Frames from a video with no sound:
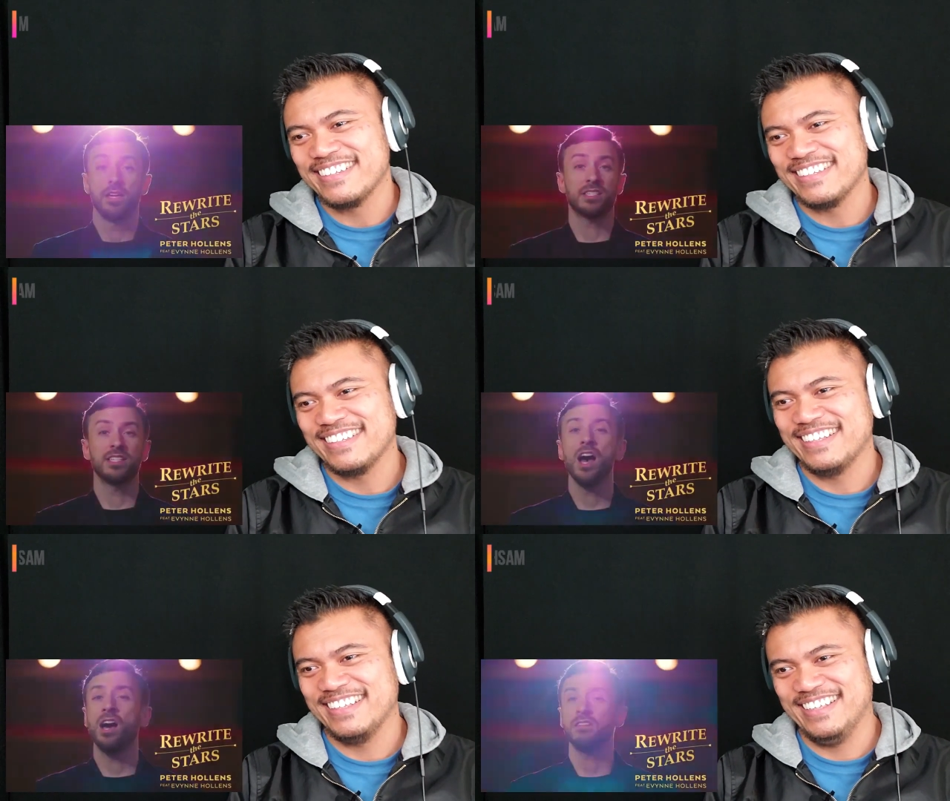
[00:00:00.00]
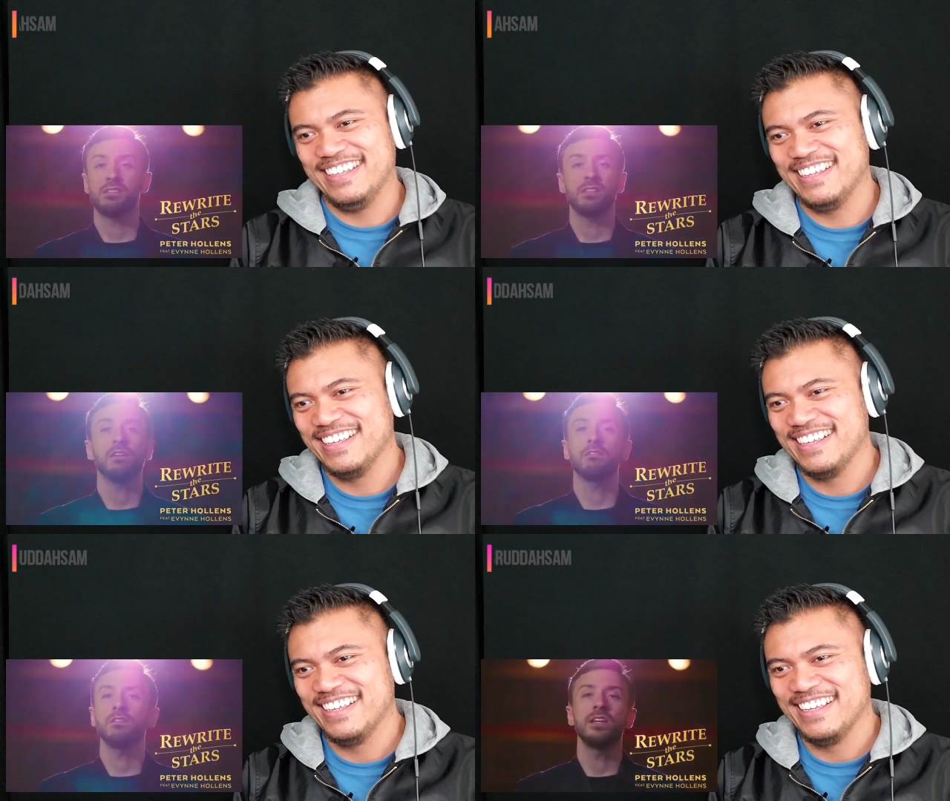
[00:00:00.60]
Speaker 1: It's not a
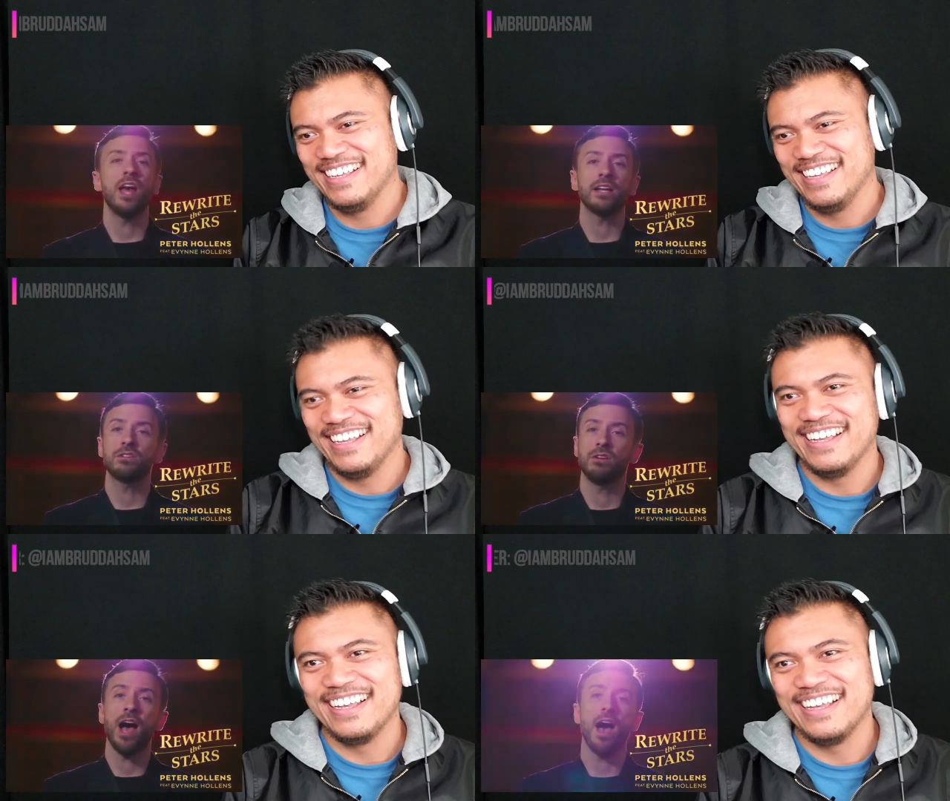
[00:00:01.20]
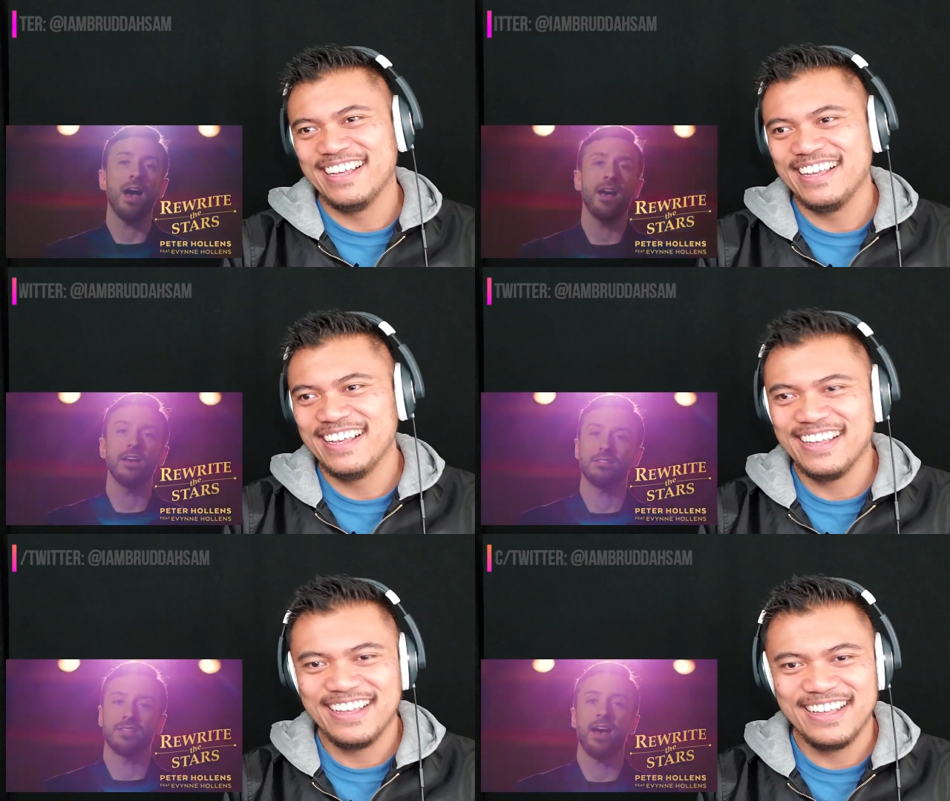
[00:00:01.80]
secret I
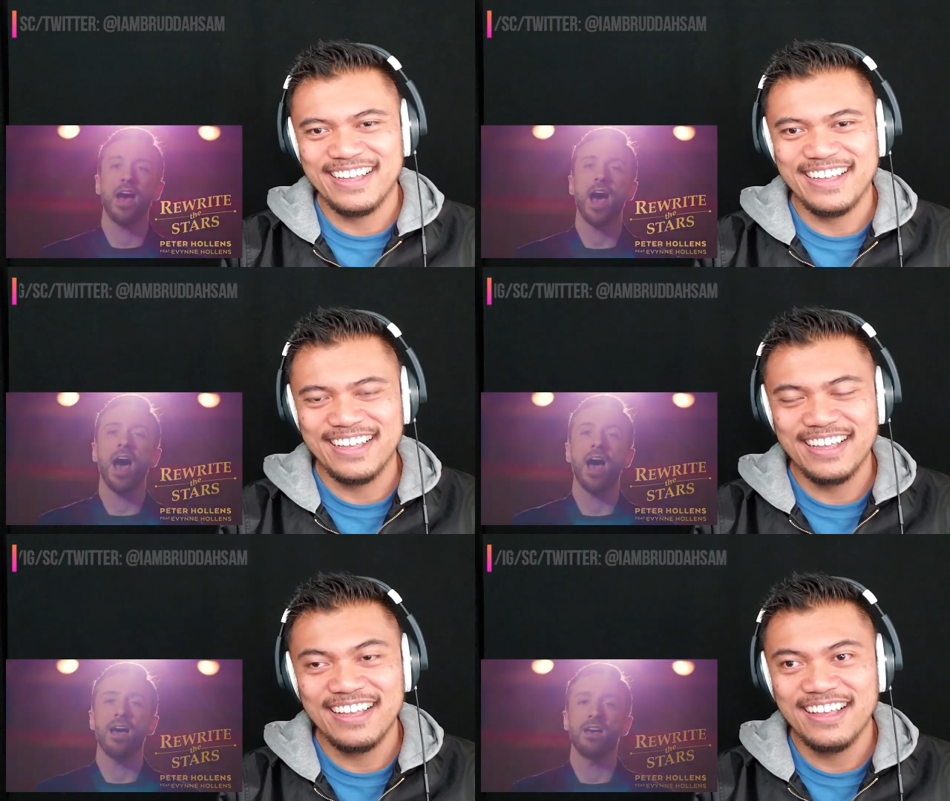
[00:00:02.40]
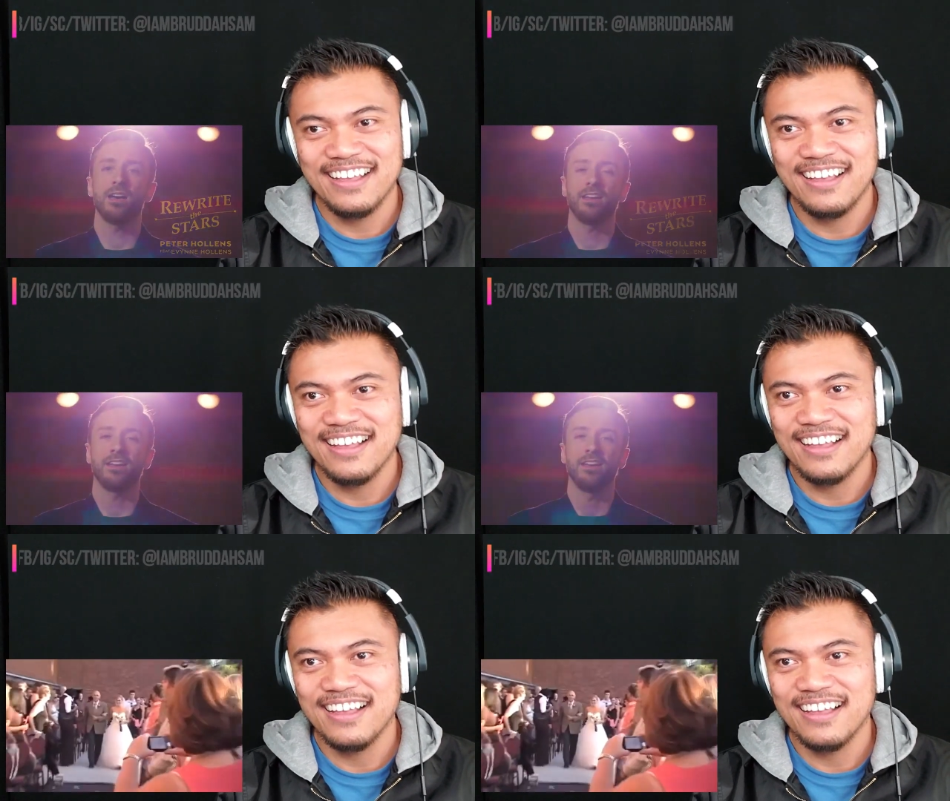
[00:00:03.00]
tried to hide.